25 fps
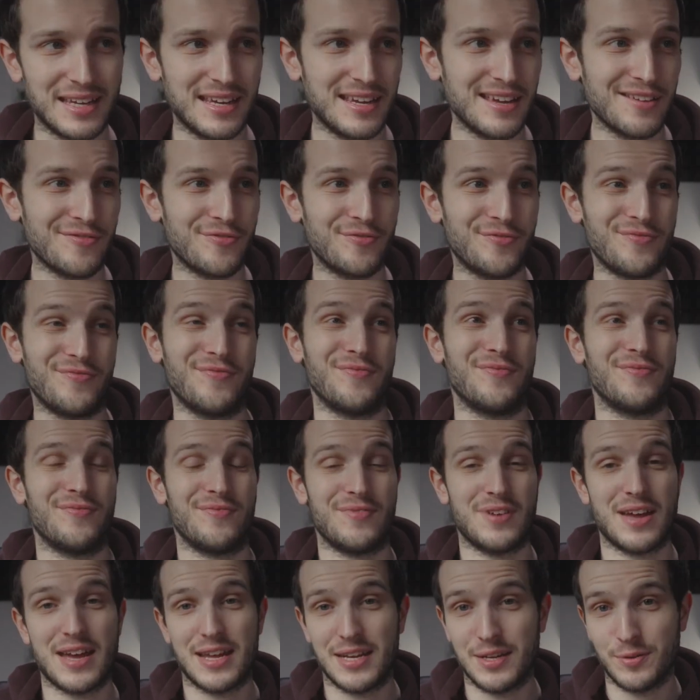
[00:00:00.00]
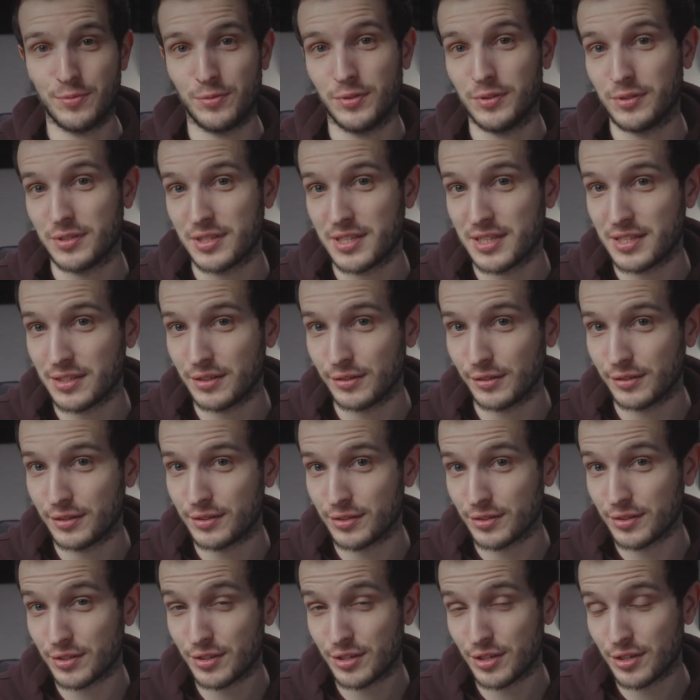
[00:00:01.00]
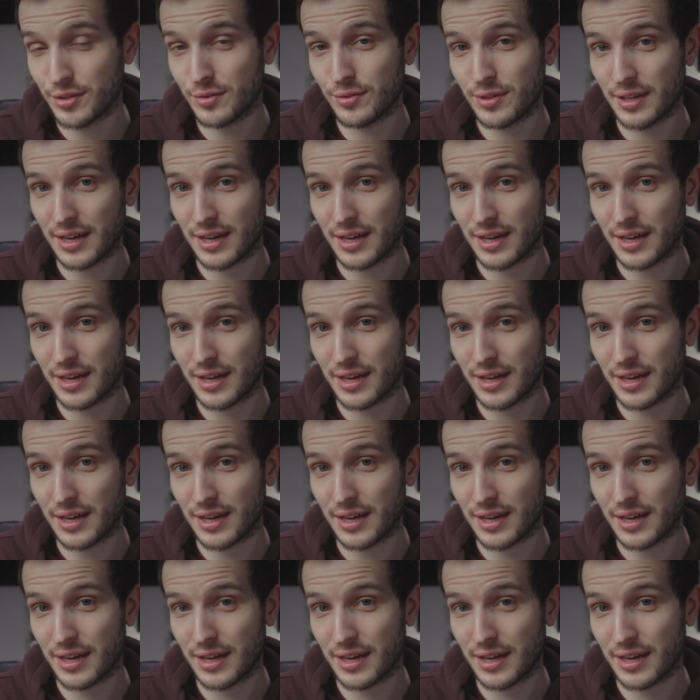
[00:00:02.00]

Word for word: if anyone still does do